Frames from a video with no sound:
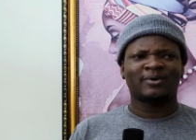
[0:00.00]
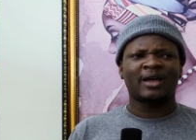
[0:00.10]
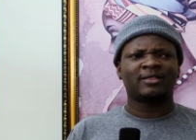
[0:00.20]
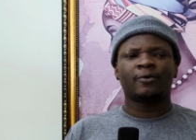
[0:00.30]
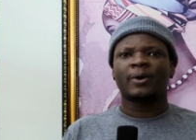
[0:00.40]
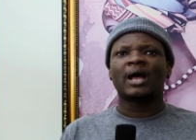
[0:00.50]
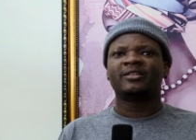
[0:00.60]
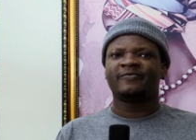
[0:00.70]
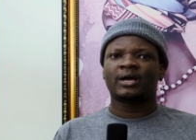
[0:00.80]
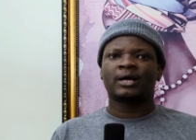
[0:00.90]
I think we
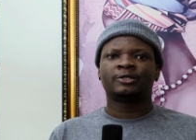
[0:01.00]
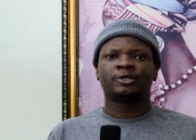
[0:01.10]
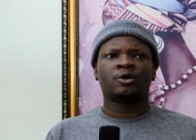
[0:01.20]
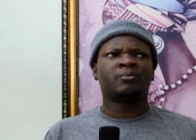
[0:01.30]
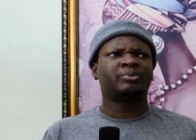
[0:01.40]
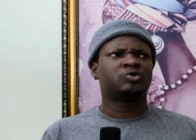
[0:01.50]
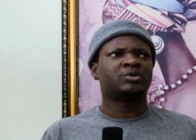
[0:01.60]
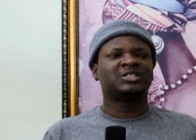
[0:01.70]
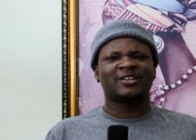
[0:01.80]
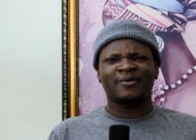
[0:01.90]
had the vacancy up
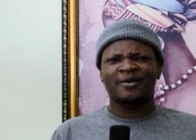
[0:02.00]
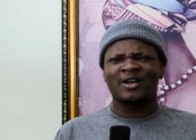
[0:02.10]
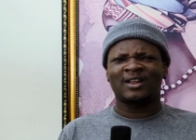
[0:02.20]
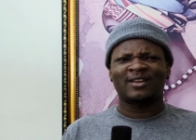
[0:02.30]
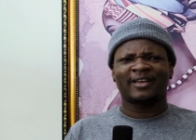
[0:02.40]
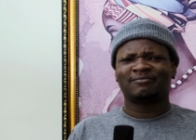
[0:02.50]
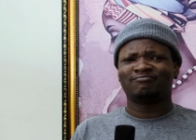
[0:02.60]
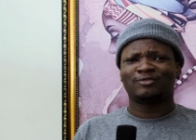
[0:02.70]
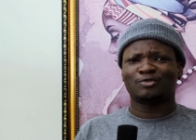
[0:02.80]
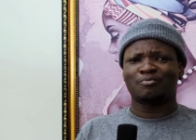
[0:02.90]
between January and like
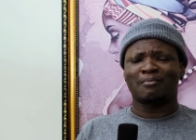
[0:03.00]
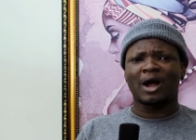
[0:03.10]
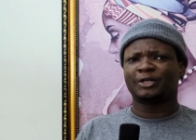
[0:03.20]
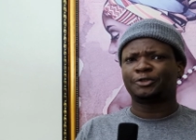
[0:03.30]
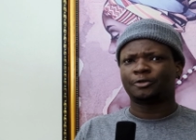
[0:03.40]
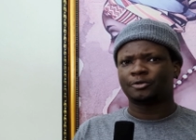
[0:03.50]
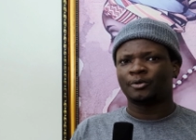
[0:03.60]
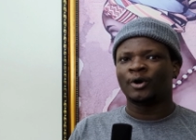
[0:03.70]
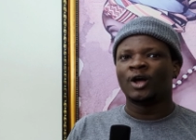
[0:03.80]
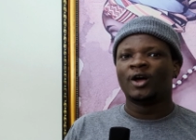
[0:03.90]
till March or
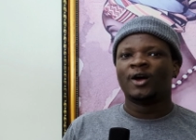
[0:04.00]
so.